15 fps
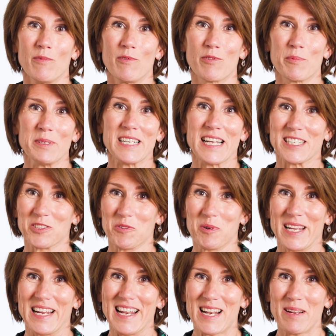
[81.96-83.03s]
from the tenants, or
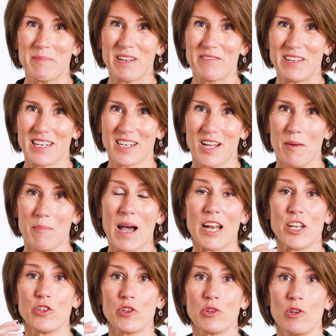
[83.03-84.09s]
only a little bit of income,
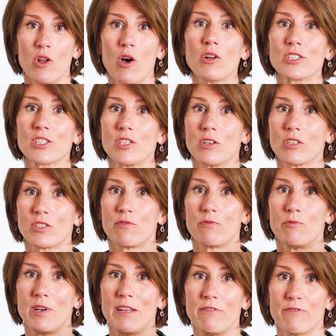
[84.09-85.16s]
and you do lots and lots of
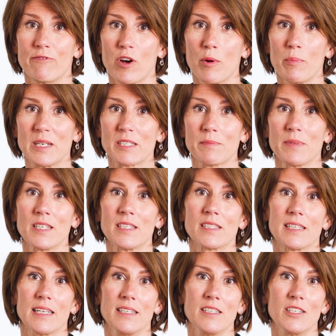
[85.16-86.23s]

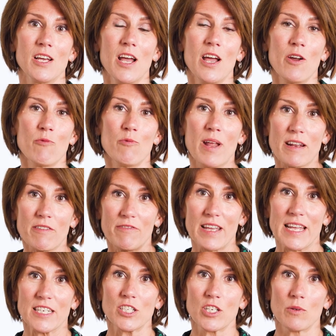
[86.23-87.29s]
refurbishments and
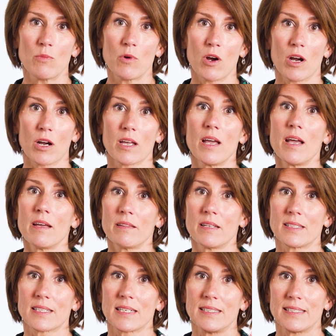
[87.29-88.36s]
renovation work
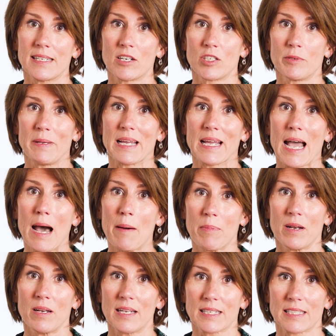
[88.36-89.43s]
that's considered to be a
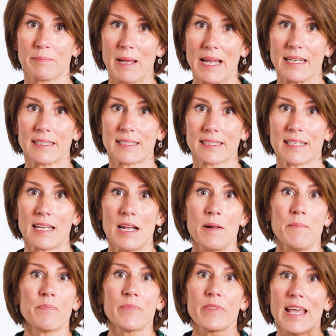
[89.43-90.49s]
capital expense,
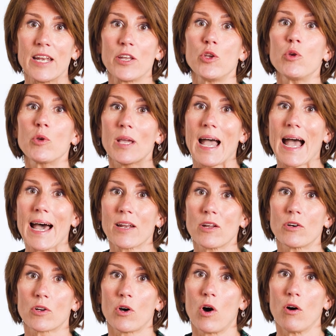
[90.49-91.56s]
then you
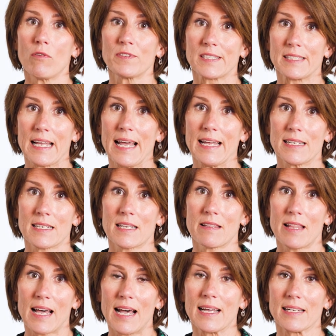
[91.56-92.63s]
cannot offset
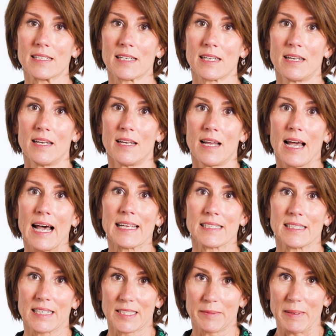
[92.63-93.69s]
that as
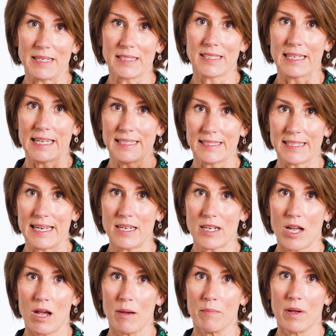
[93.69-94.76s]
an expense against
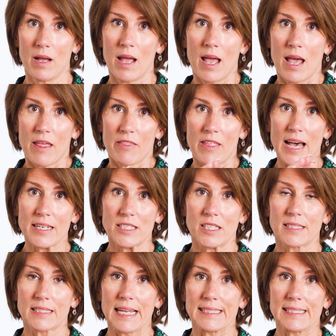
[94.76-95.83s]
income. That
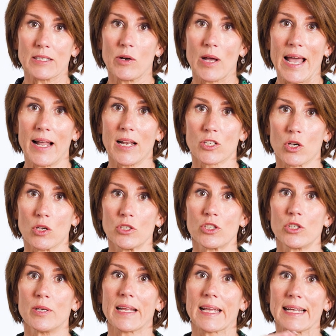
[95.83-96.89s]
just gets held
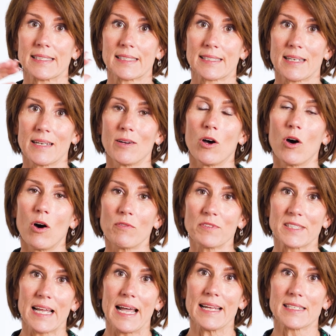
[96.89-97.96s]
onto and it gets
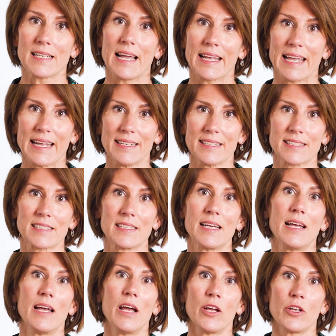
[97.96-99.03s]
offset against
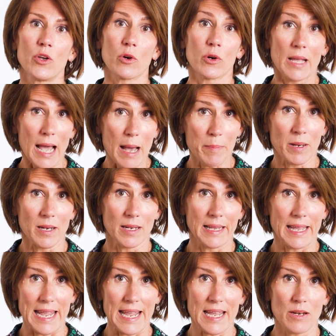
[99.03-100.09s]
your capital
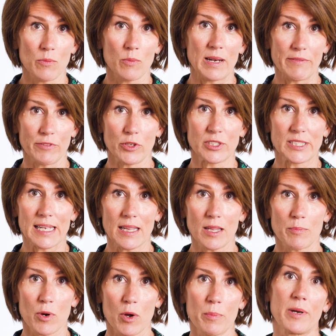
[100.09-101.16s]
gain whenever you sell the
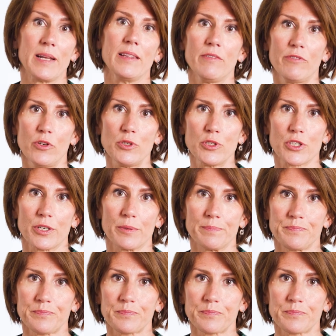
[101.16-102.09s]
property in the future.